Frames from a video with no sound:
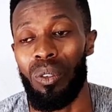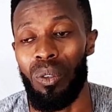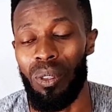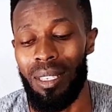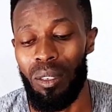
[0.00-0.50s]
So
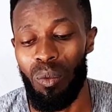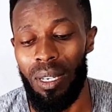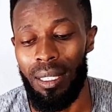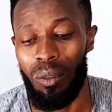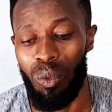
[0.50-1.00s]
this is
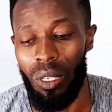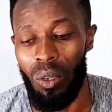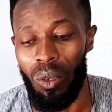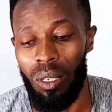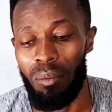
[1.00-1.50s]
what we
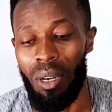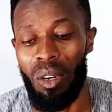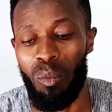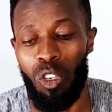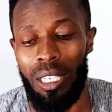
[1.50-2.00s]
call
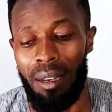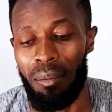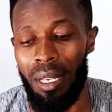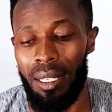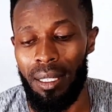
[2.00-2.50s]
biomotor
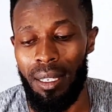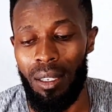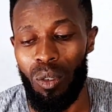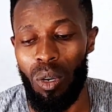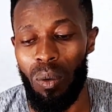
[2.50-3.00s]
abilities.
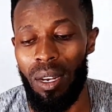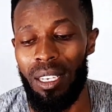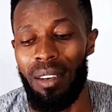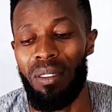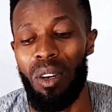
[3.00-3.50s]
So a
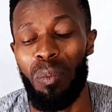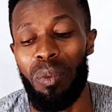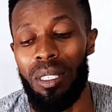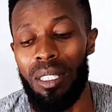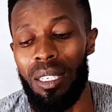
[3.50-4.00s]
well-developed
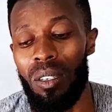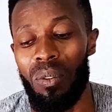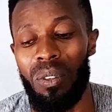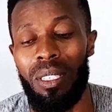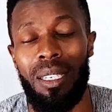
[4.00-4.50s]
general
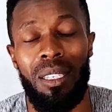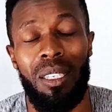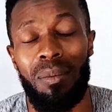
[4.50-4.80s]
fitness